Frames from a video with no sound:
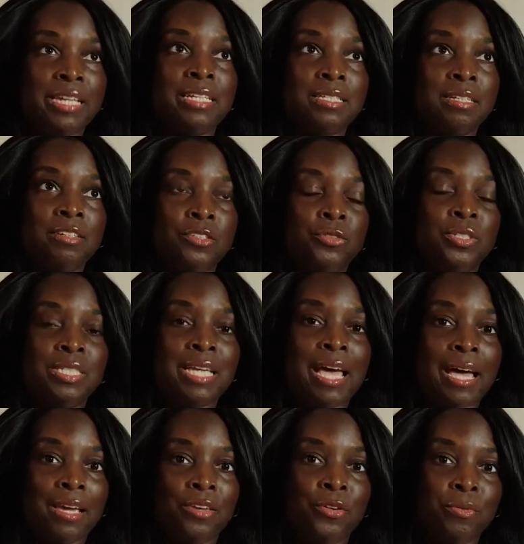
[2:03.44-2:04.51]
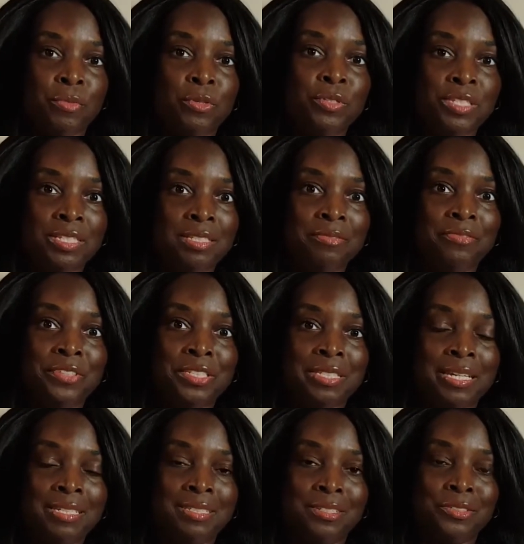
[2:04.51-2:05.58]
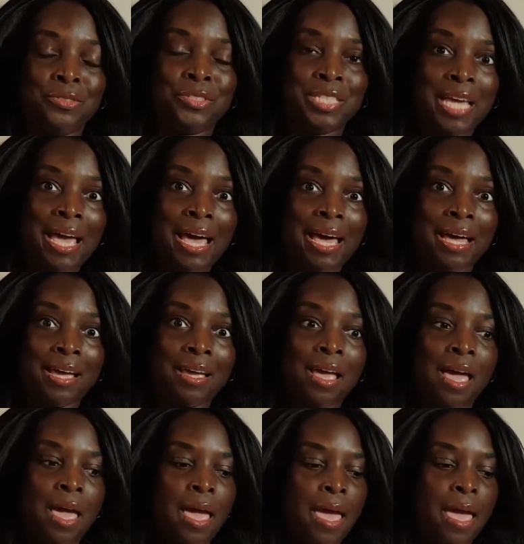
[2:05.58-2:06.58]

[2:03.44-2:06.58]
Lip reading: like it's under attack. Your immune system feels like it's under attack,